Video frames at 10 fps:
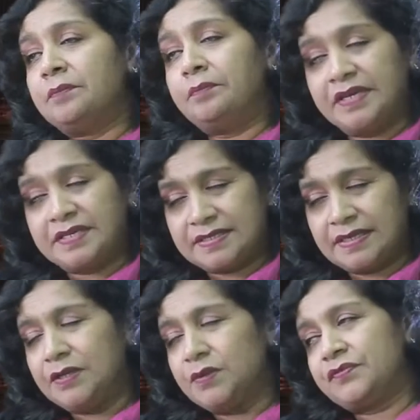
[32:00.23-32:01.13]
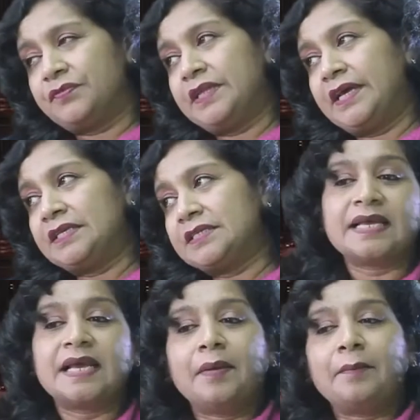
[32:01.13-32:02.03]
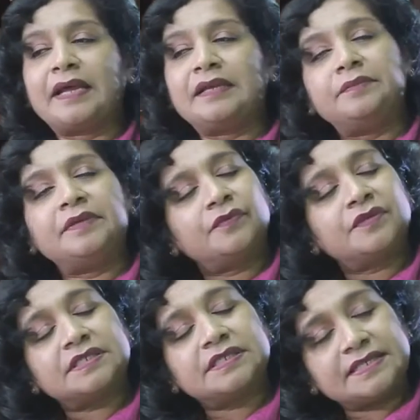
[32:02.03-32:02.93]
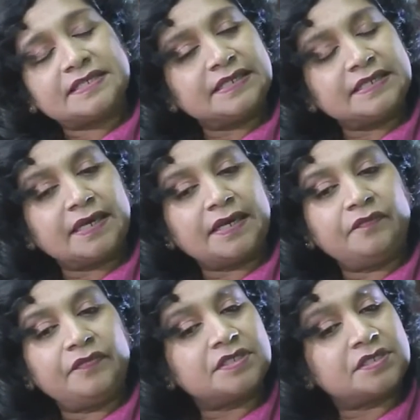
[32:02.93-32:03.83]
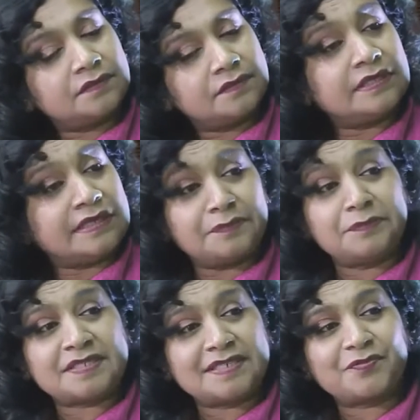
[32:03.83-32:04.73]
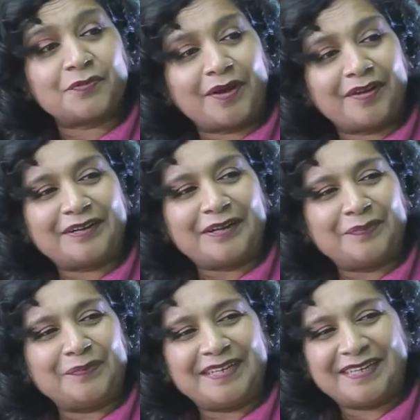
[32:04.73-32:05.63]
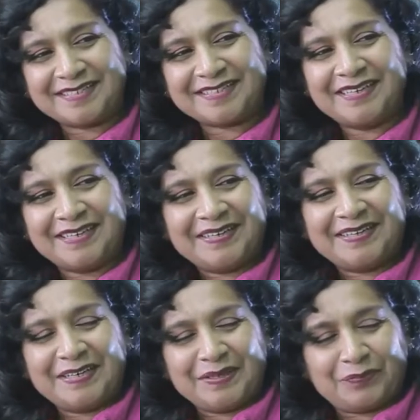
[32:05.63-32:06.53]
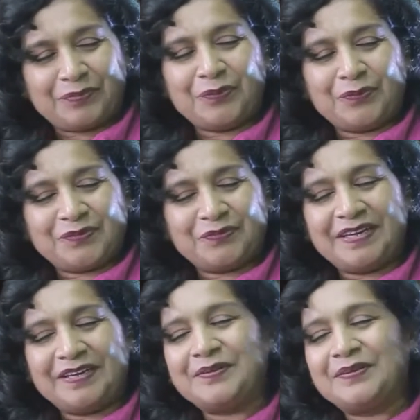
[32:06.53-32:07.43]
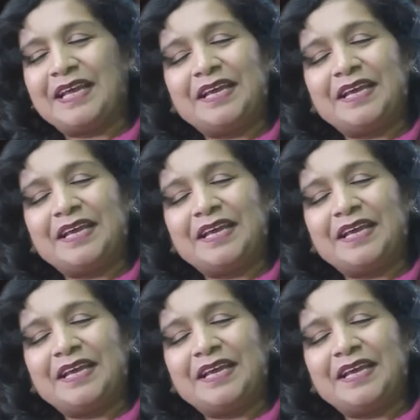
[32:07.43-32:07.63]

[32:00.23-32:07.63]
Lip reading: a big salute for that. Pandemic was a testing time, which the litmus test for Bahrain government, and proved very good.